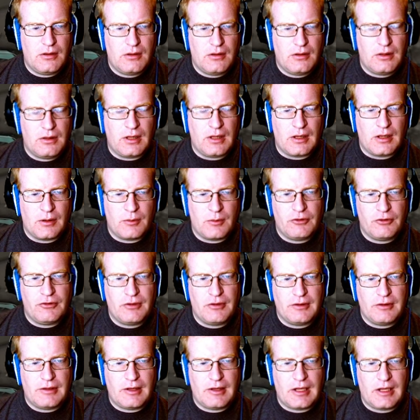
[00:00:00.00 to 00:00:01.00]
Yeah, I wish you
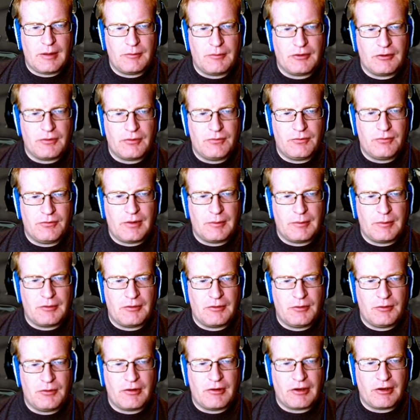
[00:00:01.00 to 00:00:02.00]
could tell how much how much
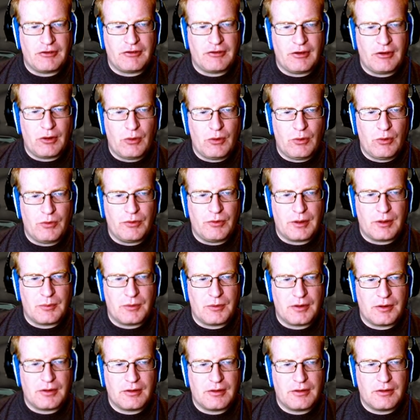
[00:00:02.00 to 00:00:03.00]
fluid's actually in the whole
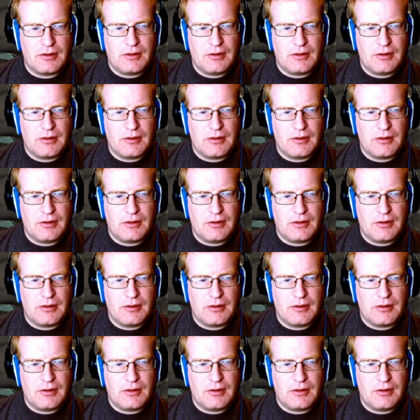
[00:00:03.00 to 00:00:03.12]
network.